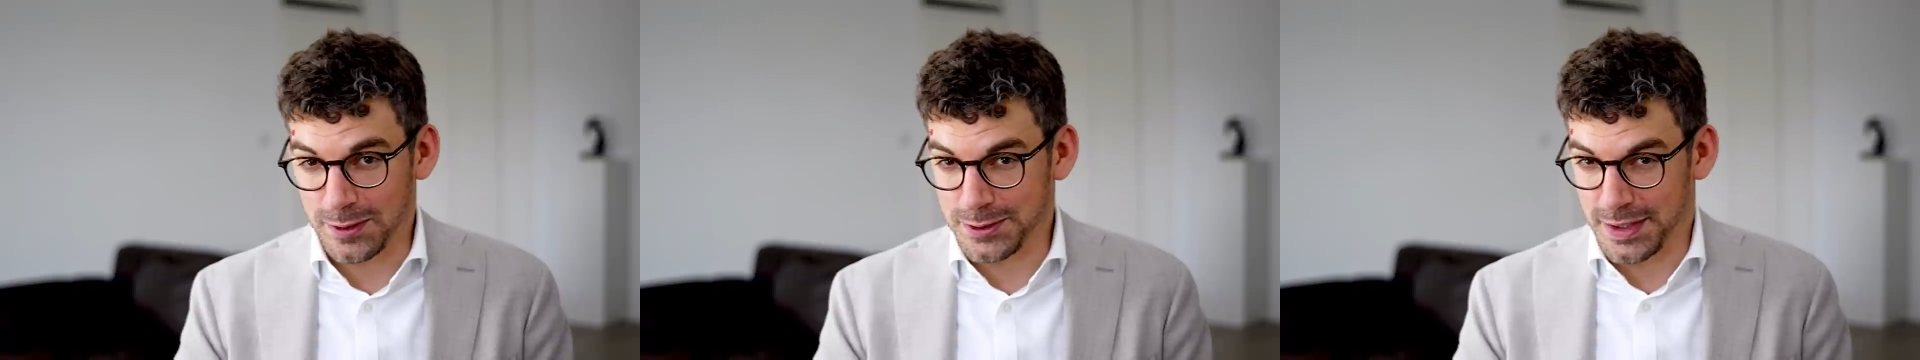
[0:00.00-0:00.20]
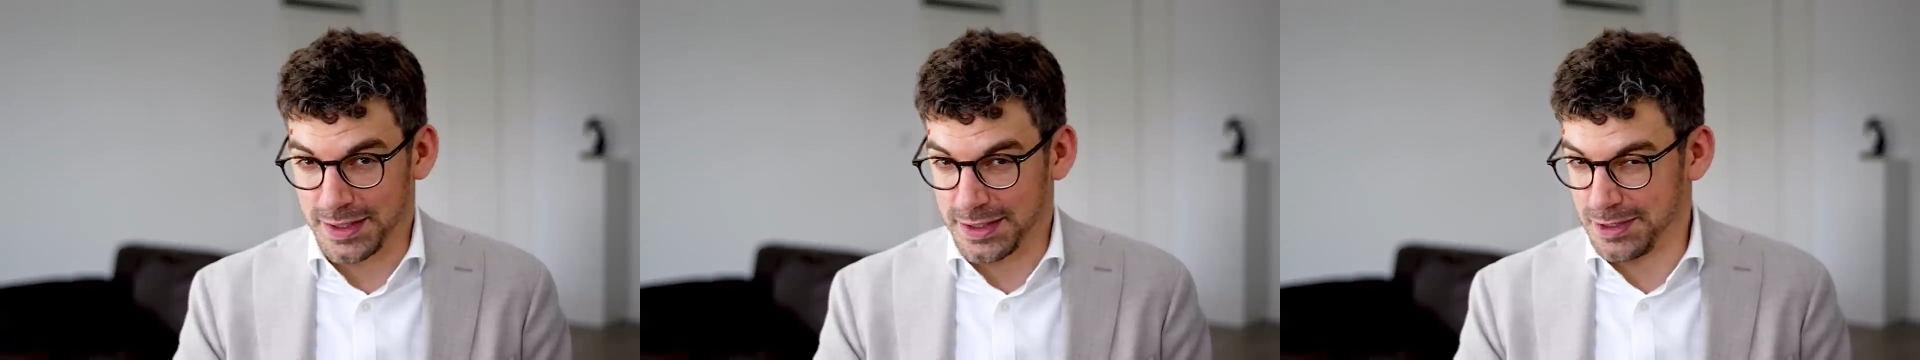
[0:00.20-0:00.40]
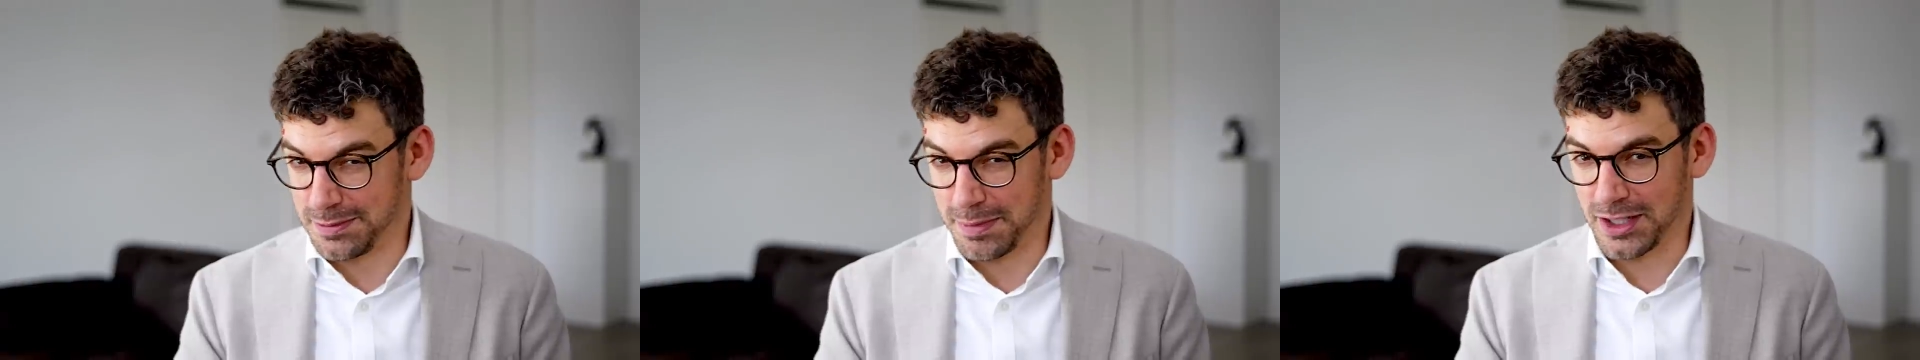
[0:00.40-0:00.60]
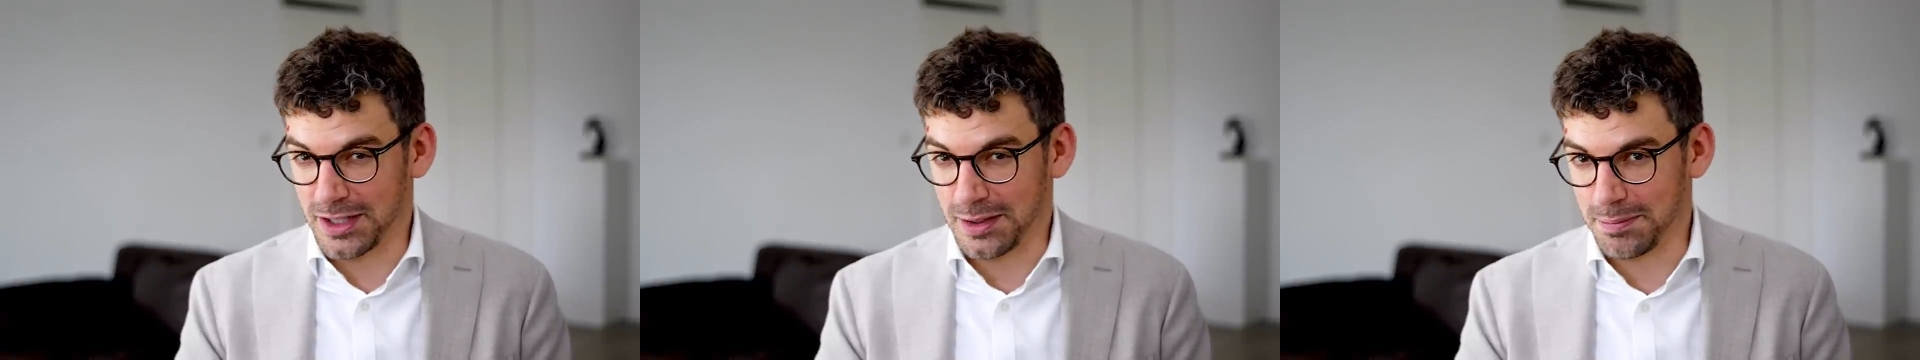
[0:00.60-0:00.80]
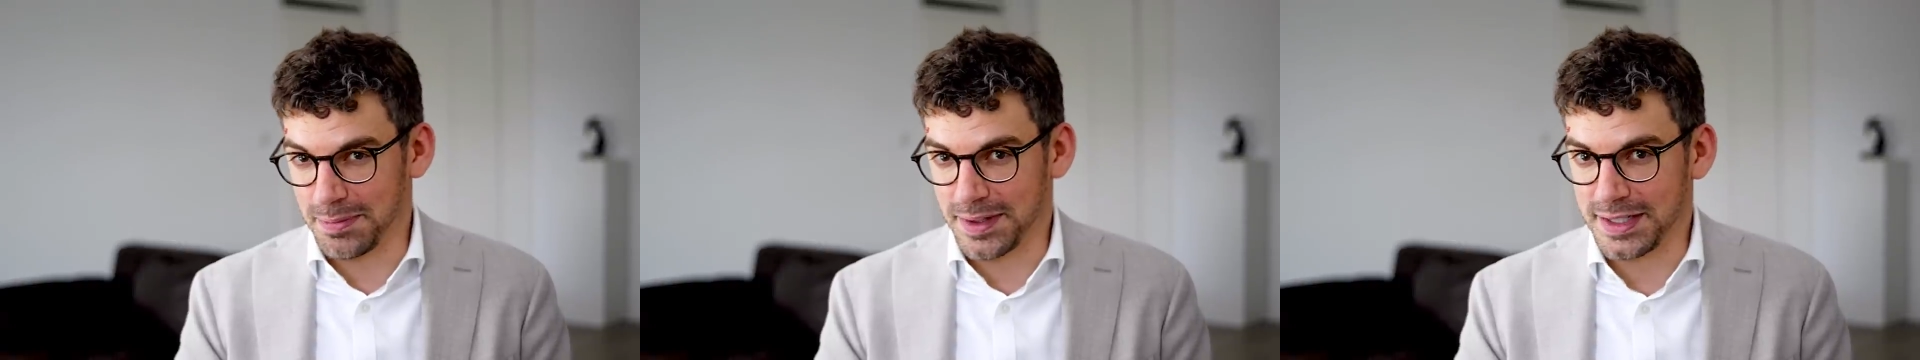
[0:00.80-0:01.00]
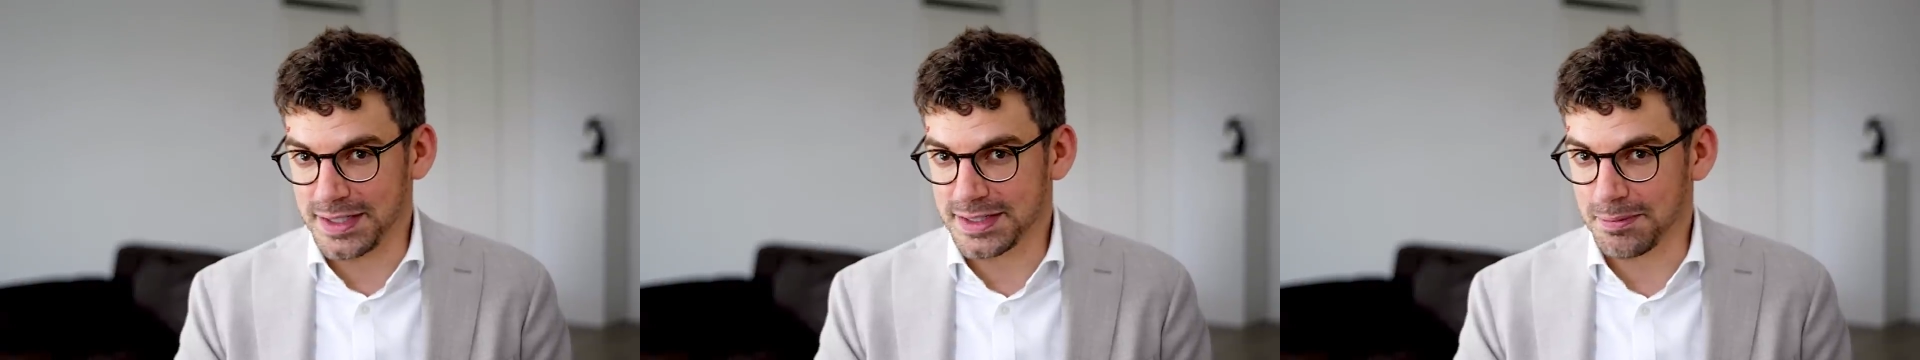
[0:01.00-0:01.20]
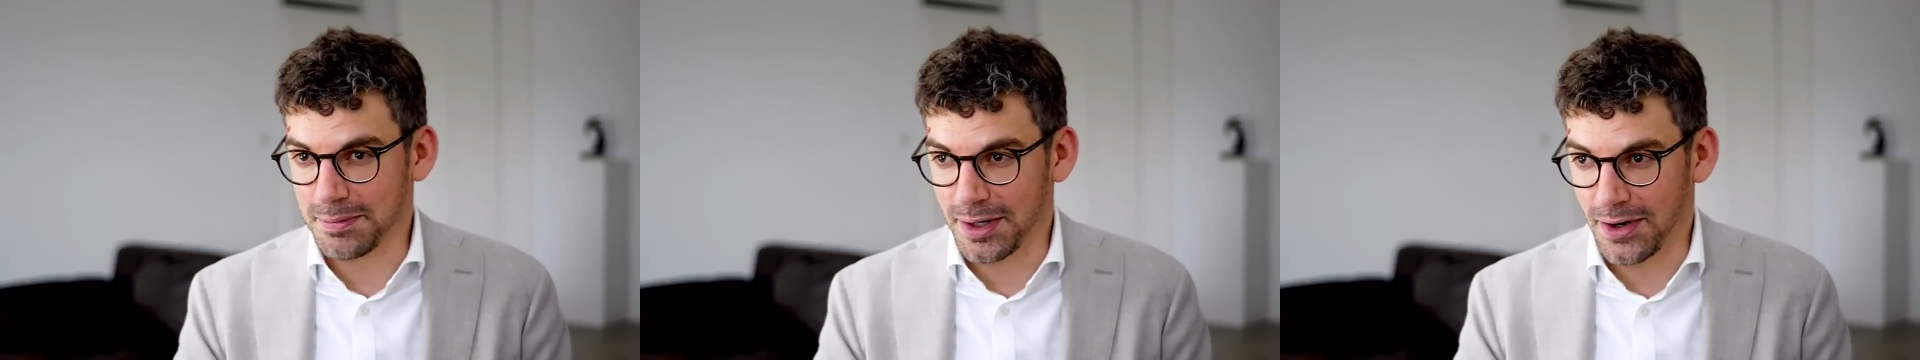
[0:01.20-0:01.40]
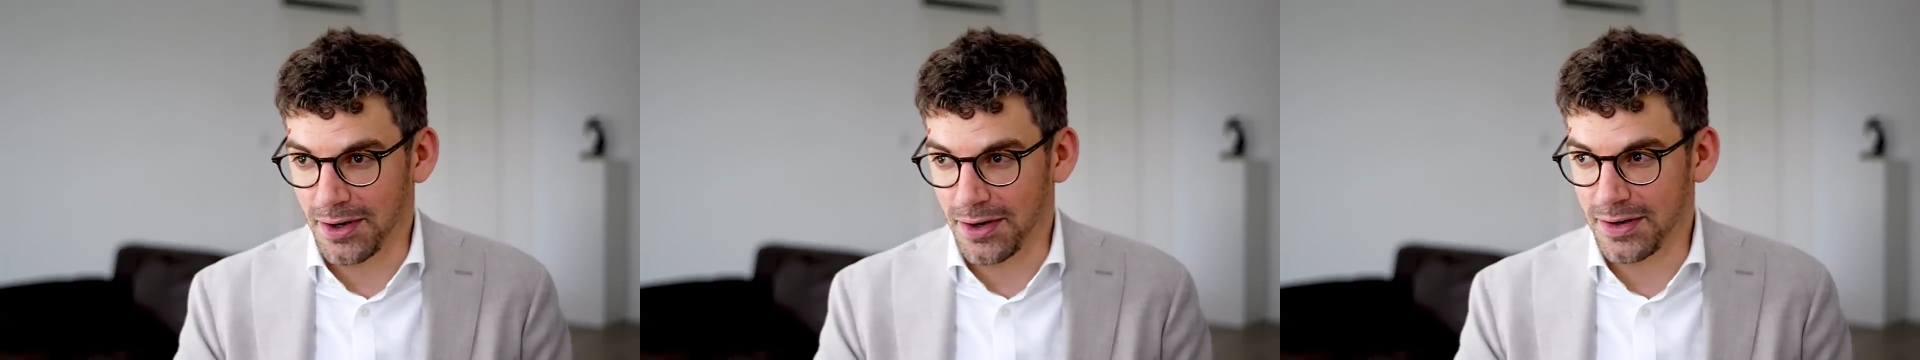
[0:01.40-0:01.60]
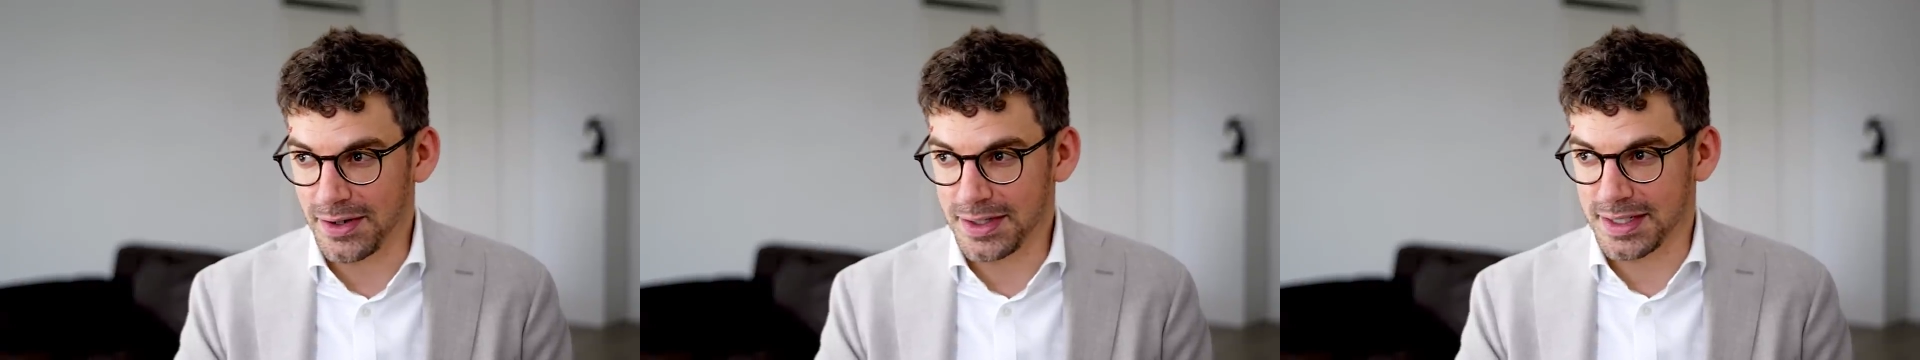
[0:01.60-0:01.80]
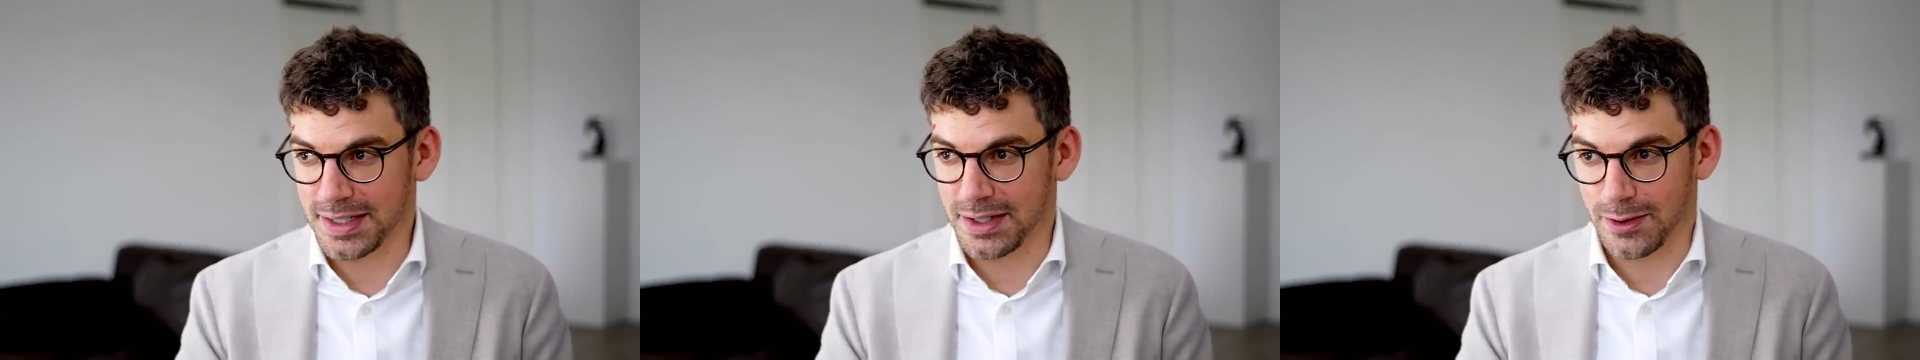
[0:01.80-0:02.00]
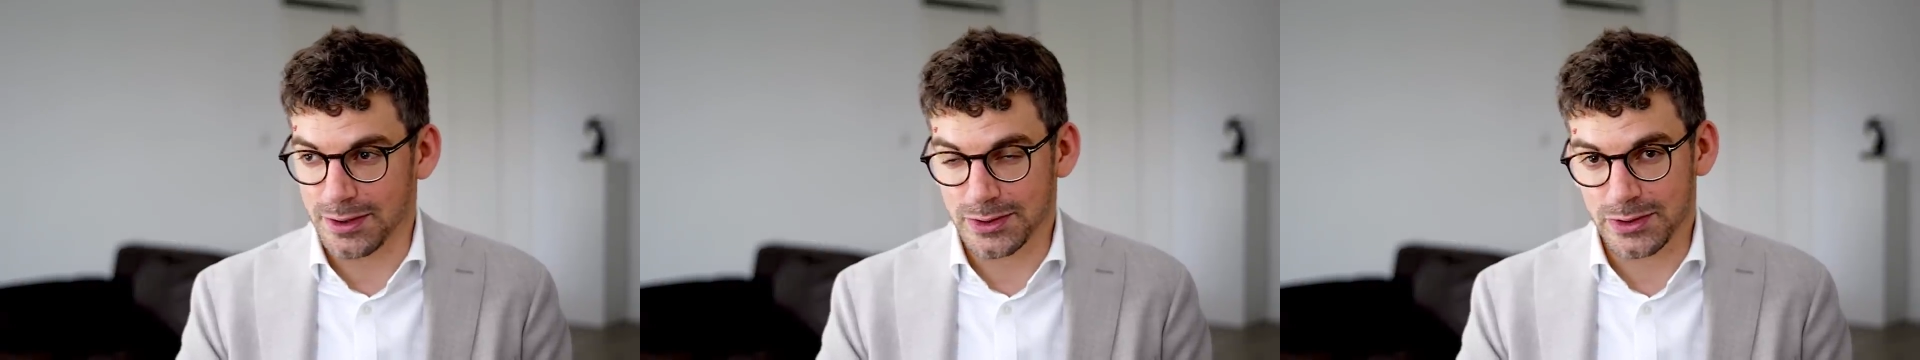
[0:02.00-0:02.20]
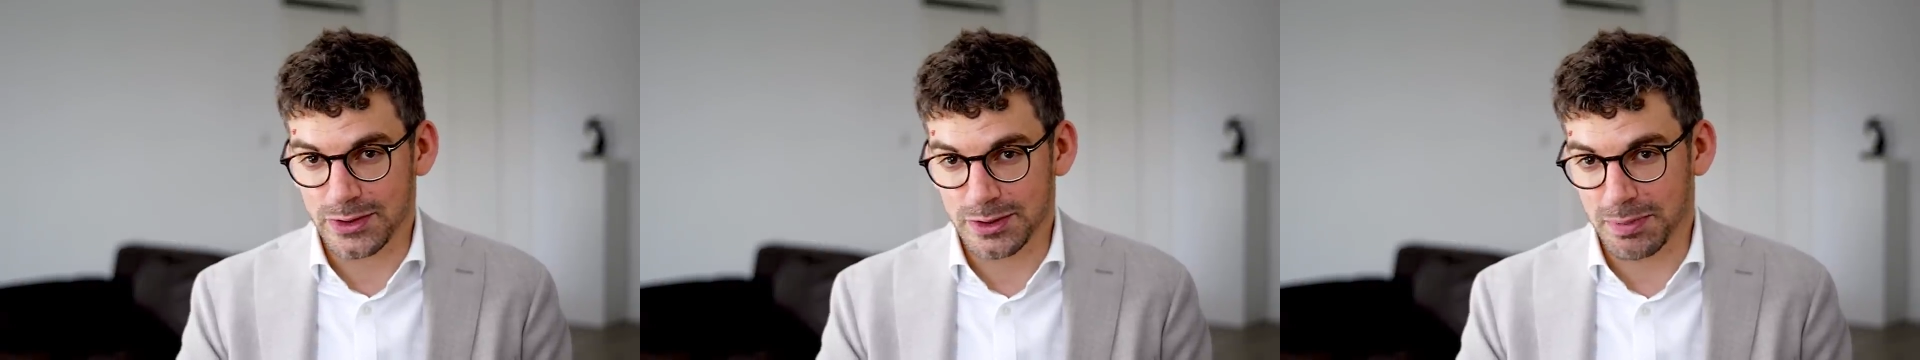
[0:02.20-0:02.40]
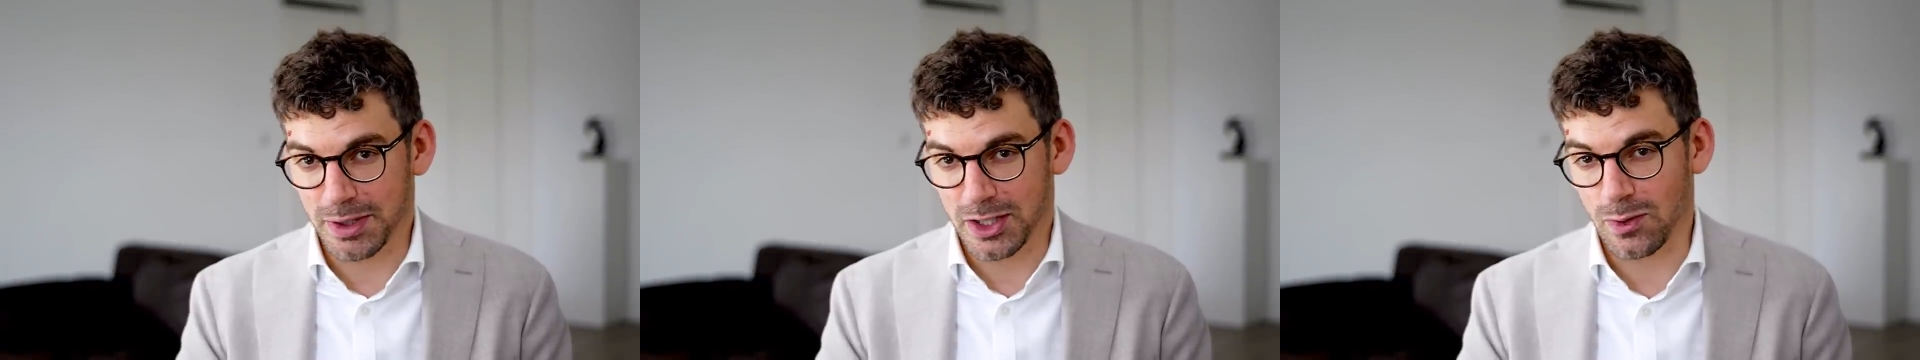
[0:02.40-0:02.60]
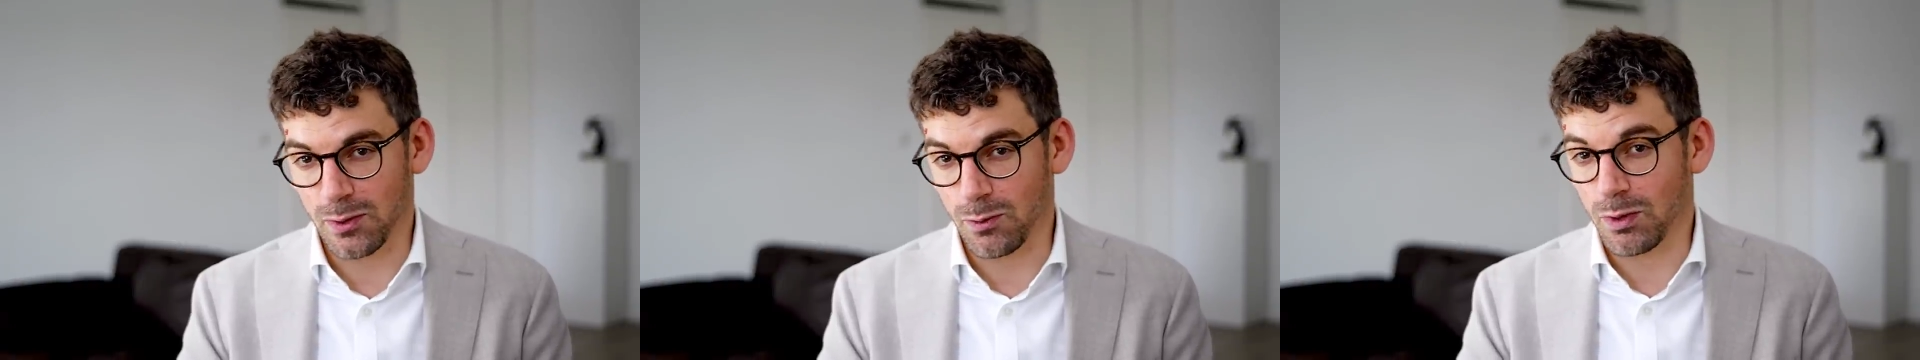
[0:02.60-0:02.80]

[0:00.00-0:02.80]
also has a special place in my heart and also a special